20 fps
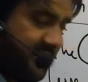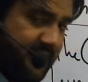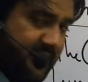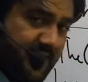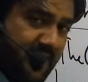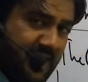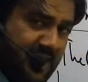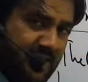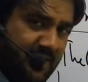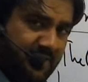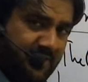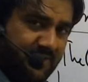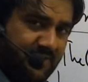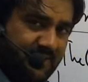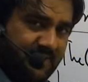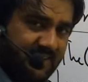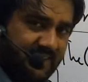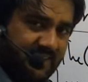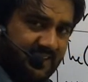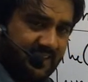
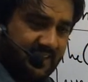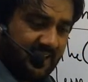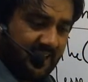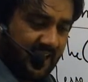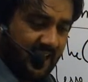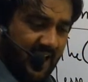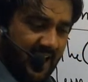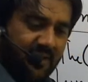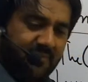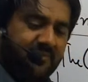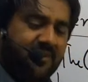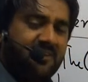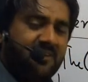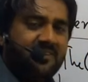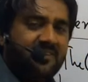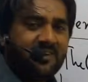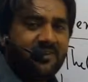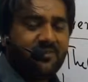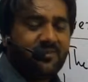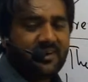Now, I'm
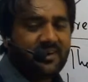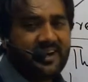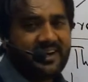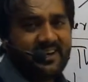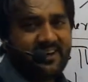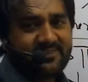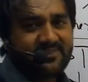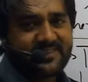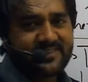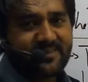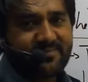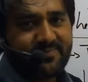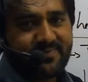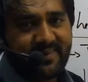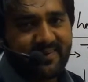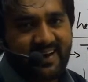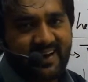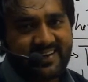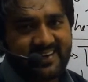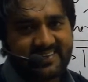giving you a kind of
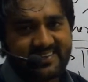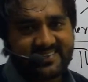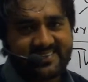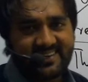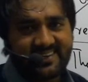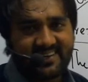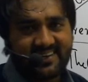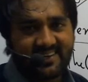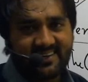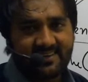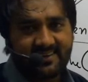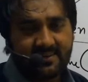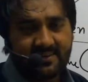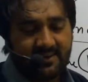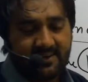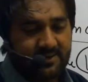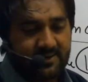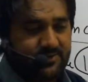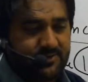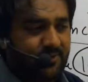surprise.
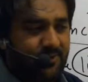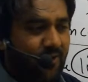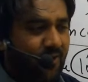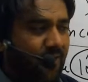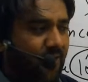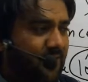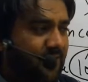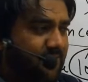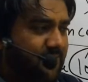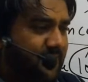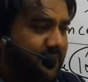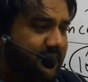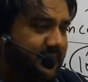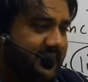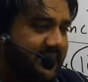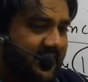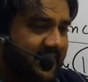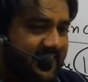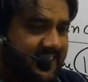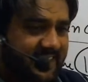You all would be
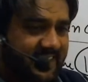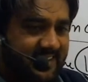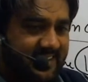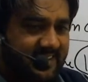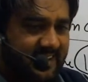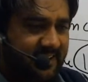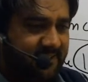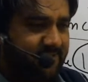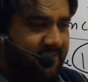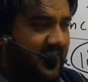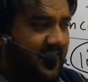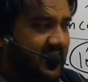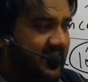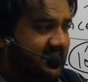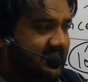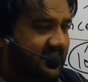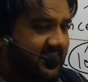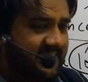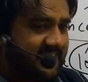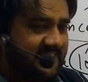thinking that why
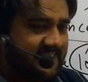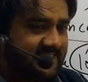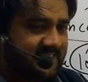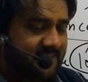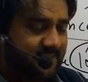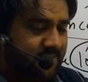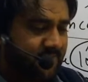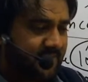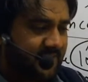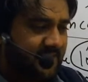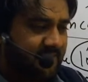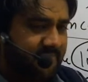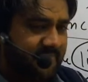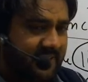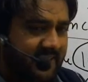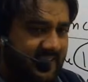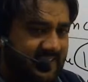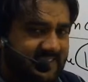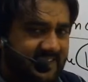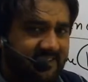sir is
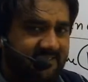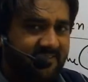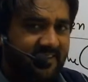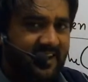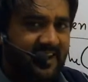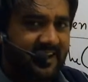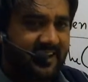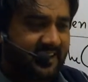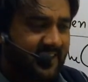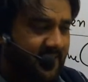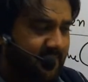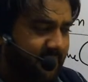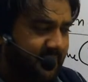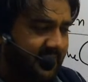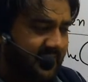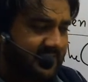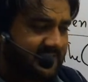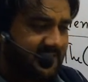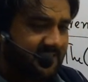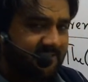keeping us in wait,
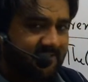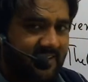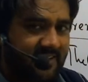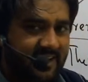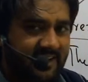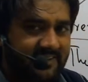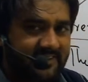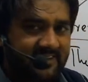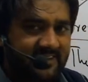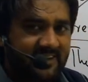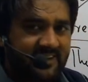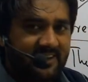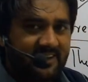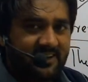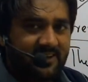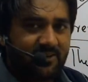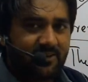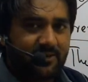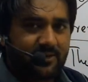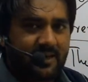keeping us in wait.
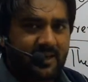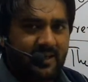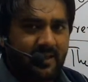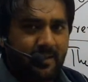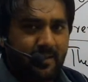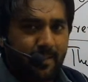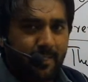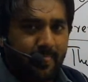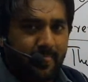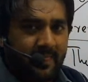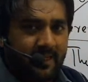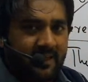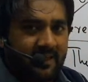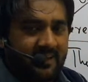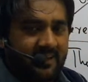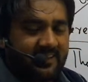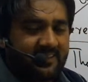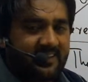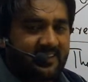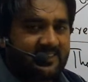Okay,
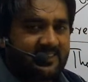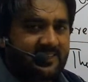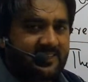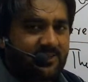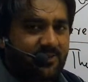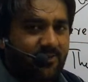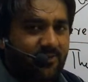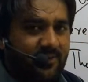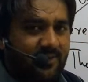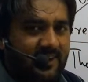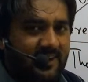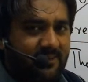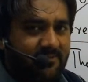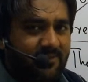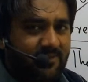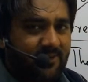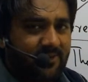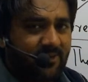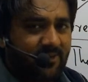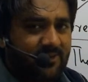this is only
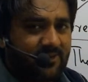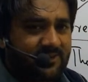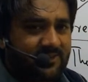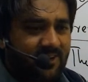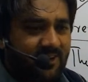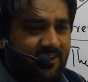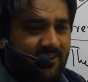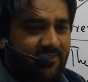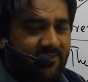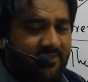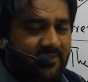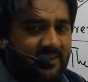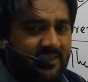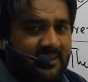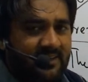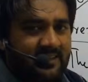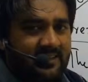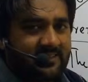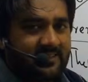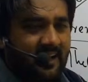because of
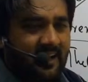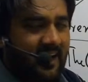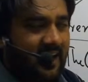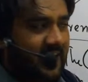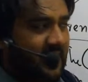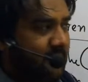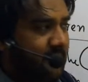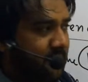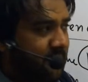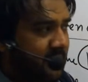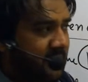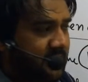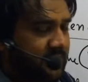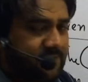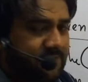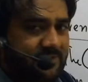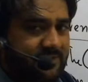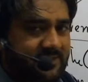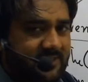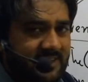I want
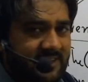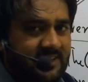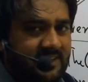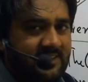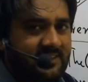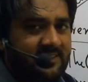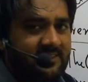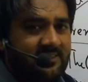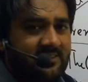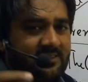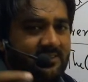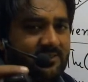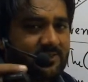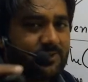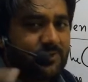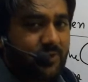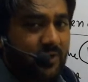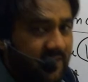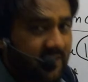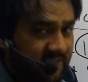to see
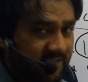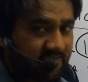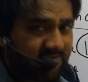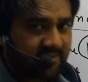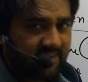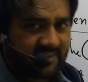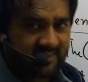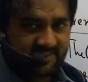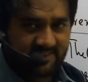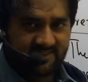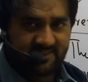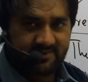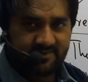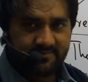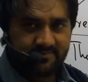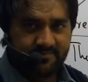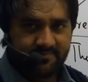your interest,